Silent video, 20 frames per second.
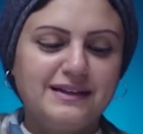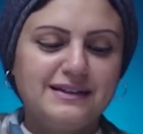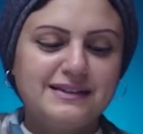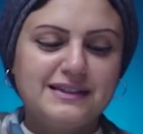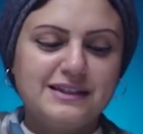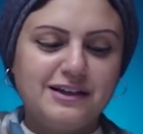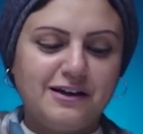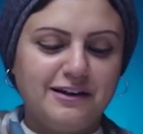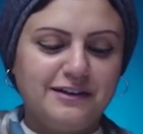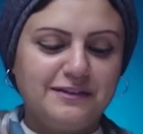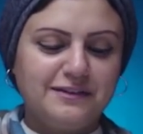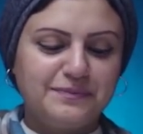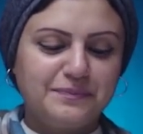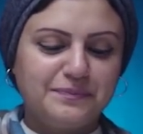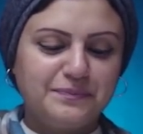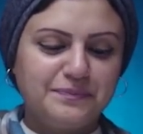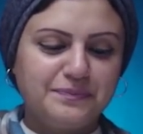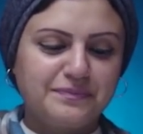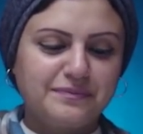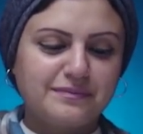sign.
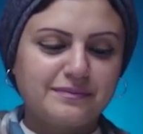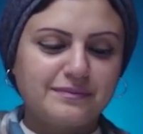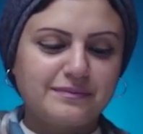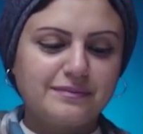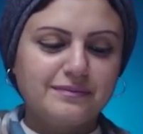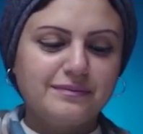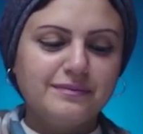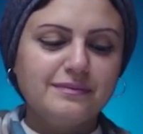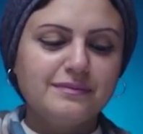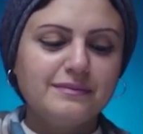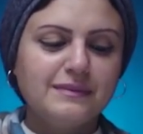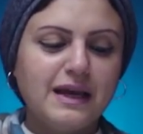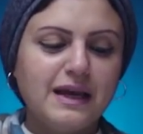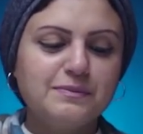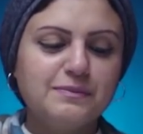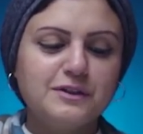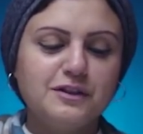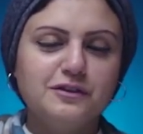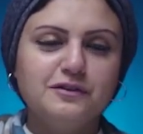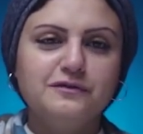
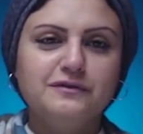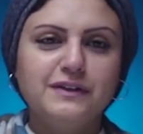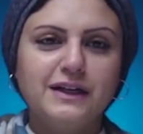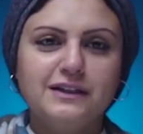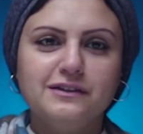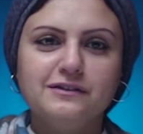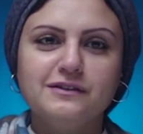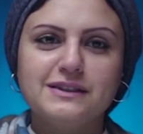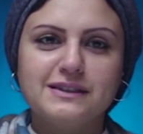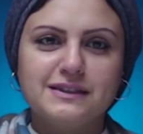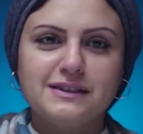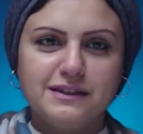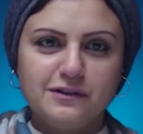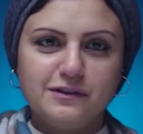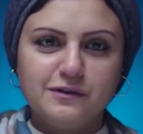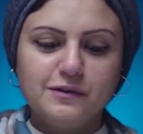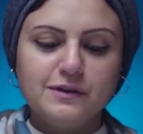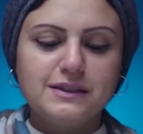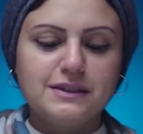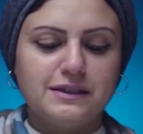Absolute value is
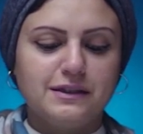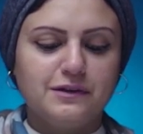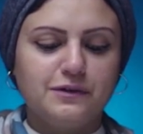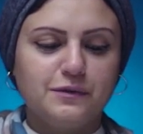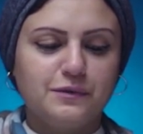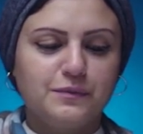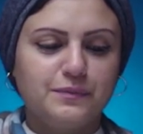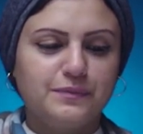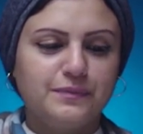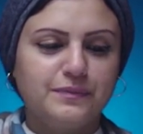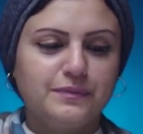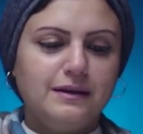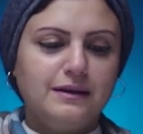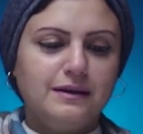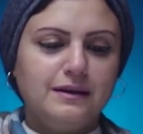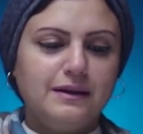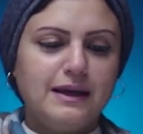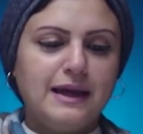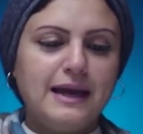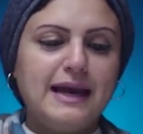0.
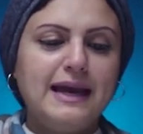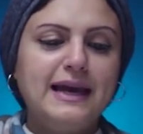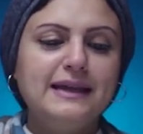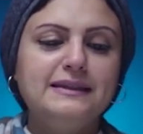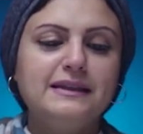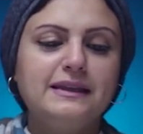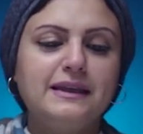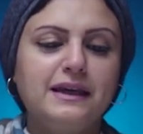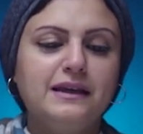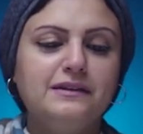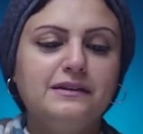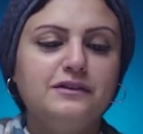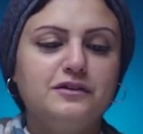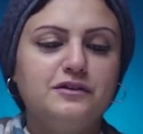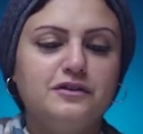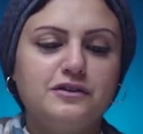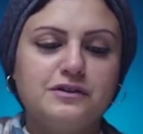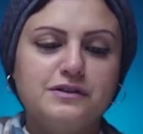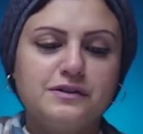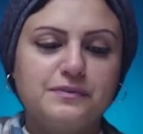Adding
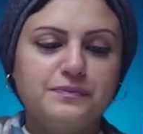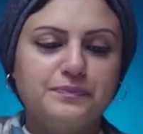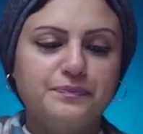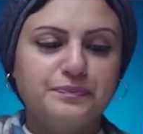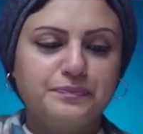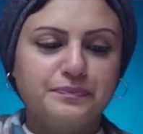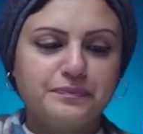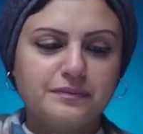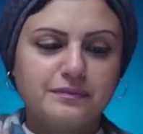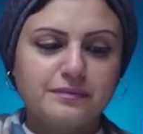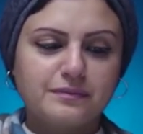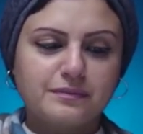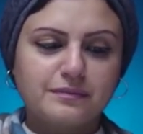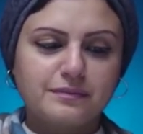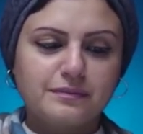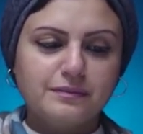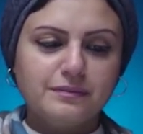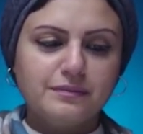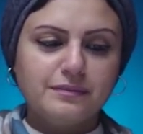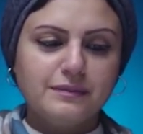integers.
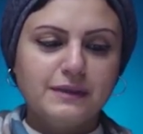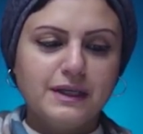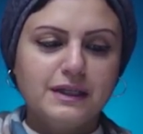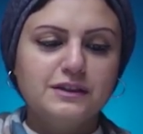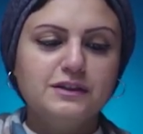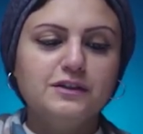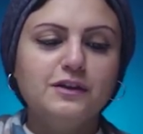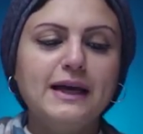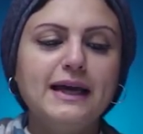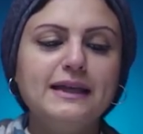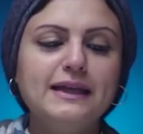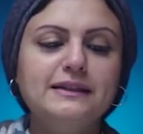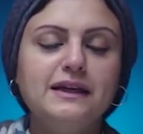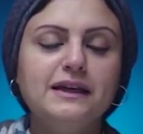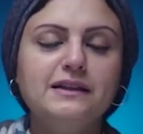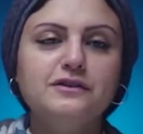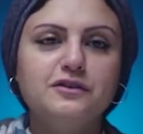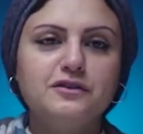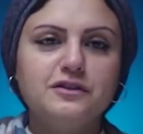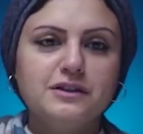To add
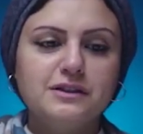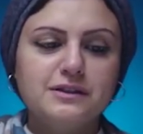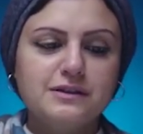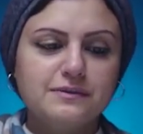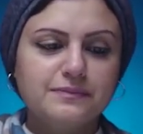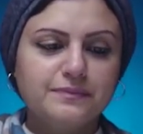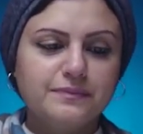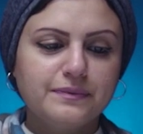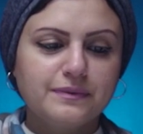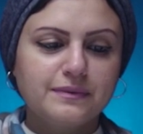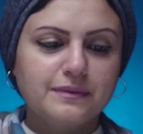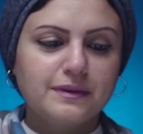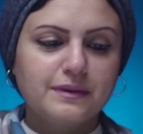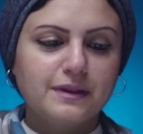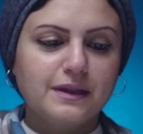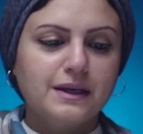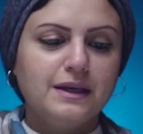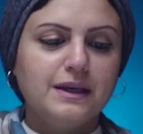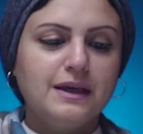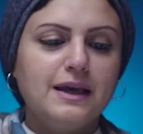integers,
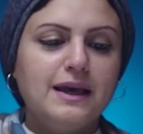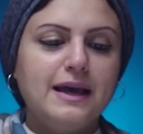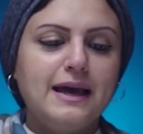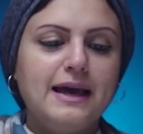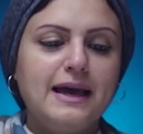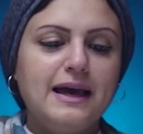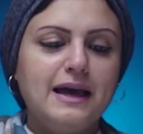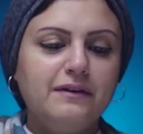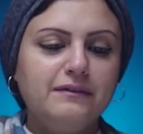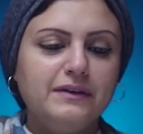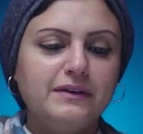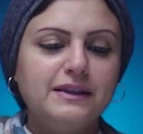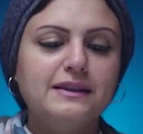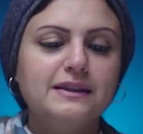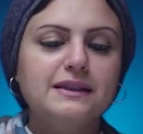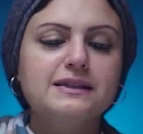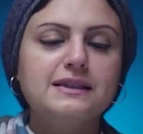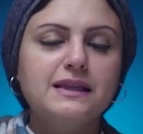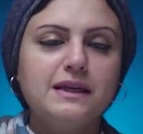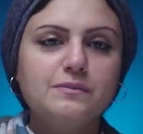having the
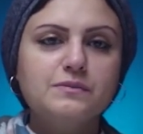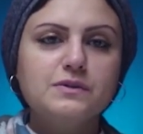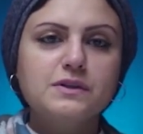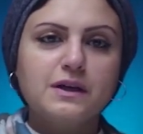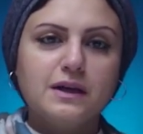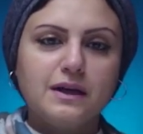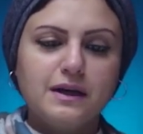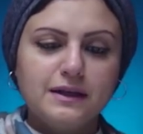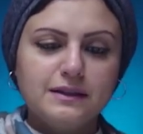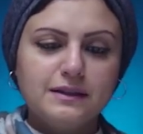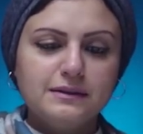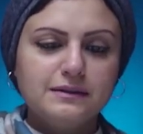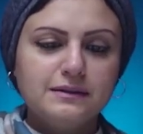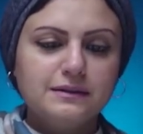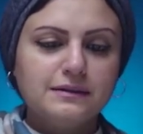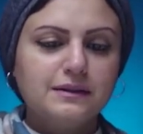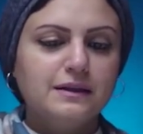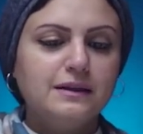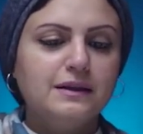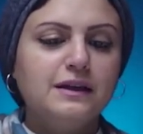same sign,
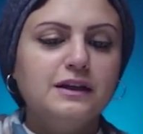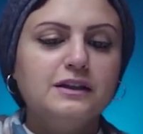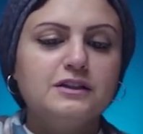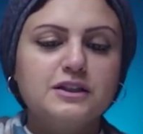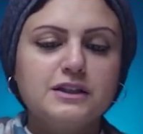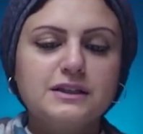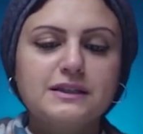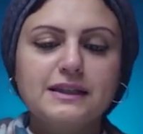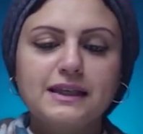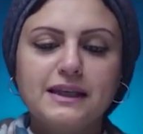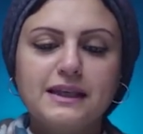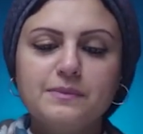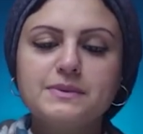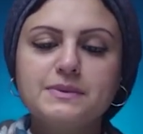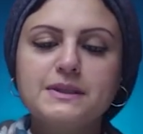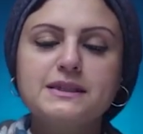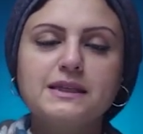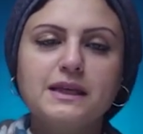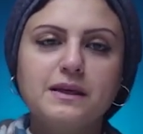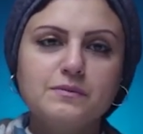just keep the
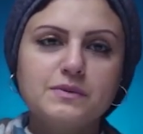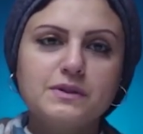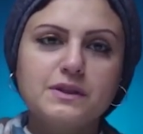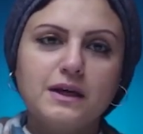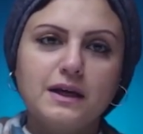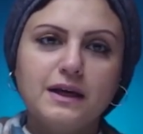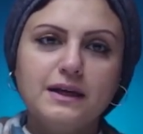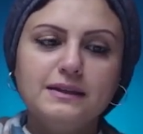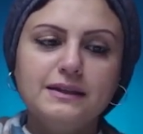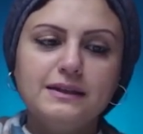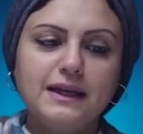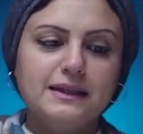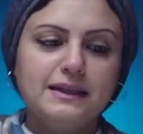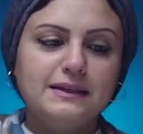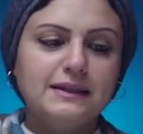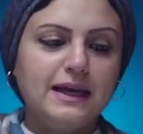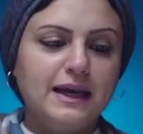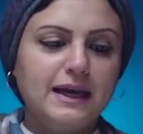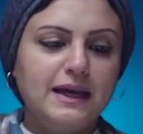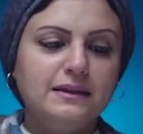same sign and
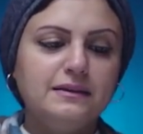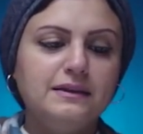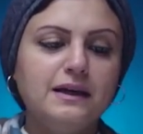add the